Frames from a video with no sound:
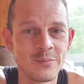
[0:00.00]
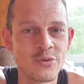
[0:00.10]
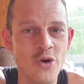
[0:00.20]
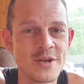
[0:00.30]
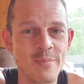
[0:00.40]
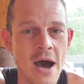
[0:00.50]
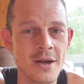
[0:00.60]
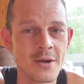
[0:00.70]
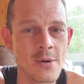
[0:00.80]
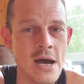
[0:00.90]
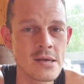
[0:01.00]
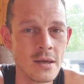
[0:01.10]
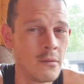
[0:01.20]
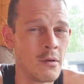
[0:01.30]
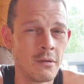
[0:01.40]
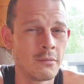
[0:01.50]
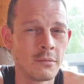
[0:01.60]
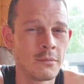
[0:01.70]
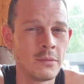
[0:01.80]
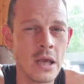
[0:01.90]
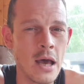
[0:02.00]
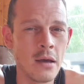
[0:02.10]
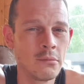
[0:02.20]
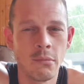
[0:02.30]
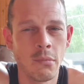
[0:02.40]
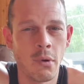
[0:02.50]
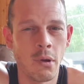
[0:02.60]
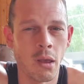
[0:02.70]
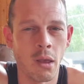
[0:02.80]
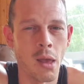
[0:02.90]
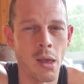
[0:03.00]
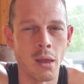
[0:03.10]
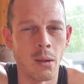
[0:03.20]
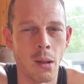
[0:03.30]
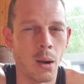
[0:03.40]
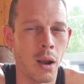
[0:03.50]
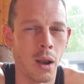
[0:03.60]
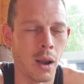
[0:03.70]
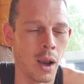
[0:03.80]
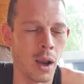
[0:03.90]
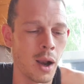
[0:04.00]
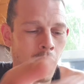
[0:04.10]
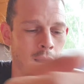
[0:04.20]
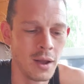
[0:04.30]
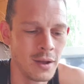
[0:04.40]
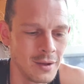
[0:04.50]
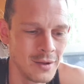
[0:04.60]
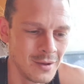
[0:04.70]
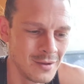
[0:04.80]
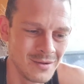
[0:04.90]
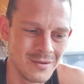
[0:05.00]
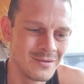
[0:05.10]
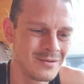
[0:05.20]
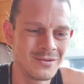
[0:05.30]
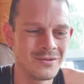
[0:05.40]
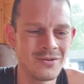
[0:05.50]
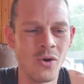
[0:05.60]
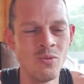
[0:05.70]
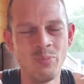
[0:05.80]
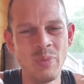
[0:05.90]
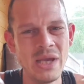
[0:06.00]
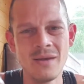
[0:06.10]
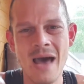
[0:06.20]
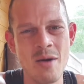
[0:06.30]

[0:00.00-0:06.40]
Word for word: promised, by the way. Yeah. Don't be that